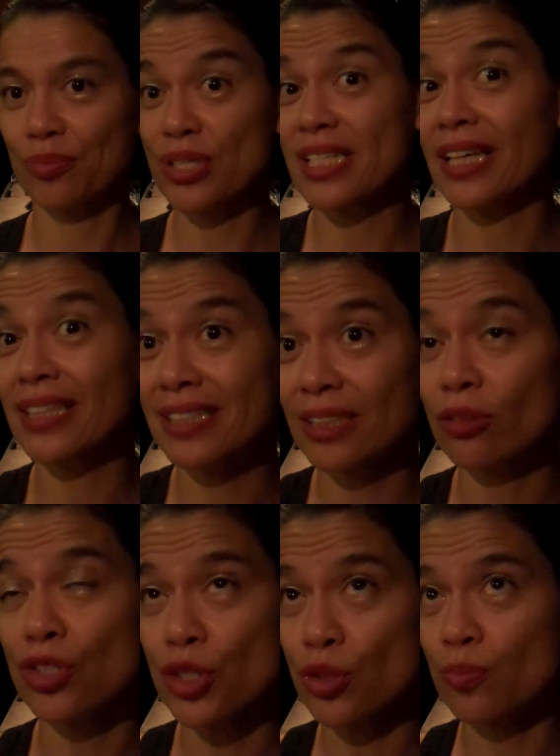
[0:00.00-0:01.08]
presented
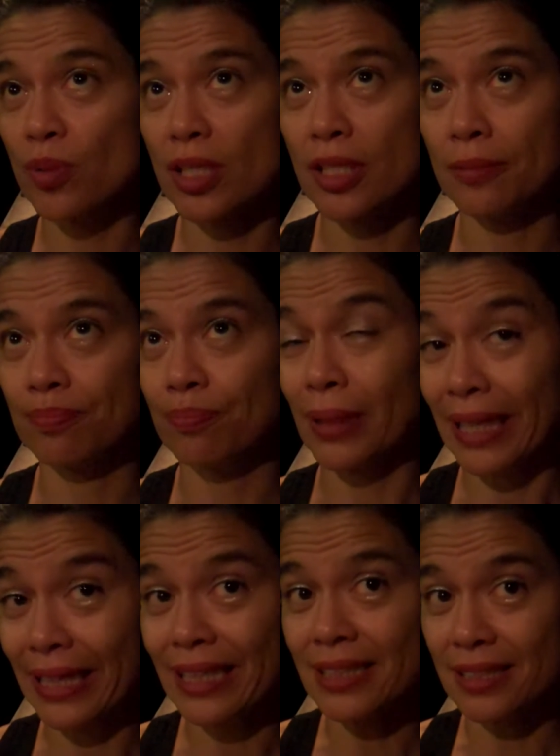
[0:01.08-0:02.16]
or should be
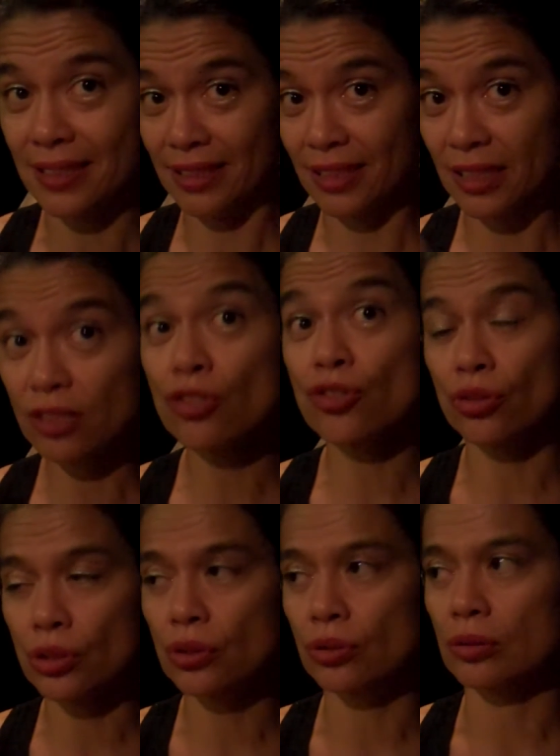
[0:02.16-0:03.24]
played in a
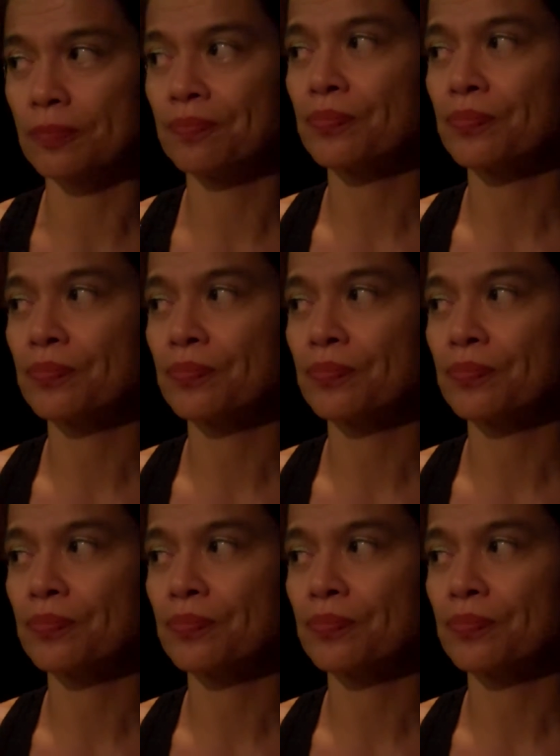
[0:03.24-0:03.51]
circle.